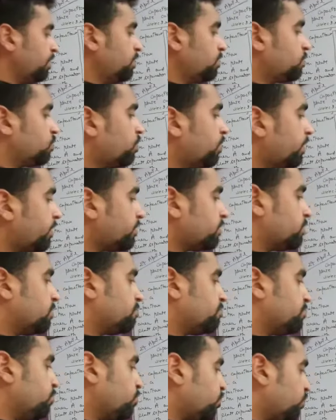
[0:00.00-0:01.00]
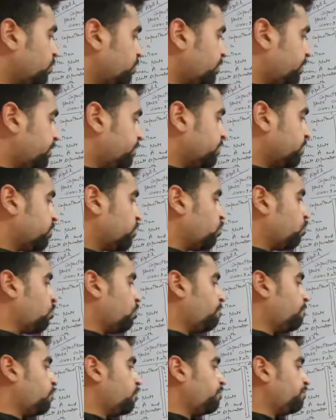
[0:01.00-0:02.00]
So let us substitute this Q
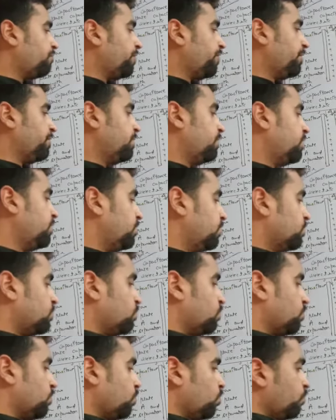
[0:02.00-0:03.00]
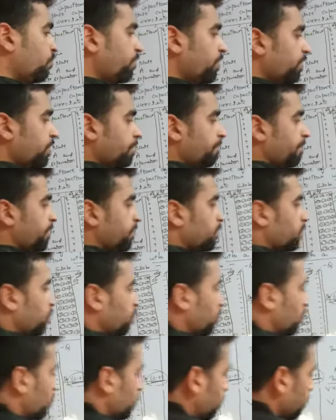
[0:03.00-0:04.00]
upon V. So Q will remain
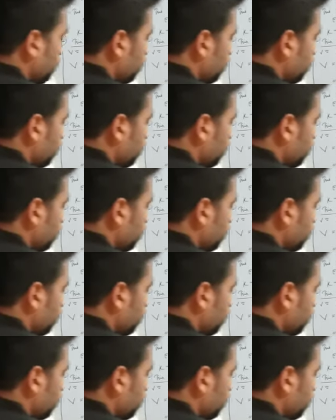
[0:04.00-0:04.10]
Q.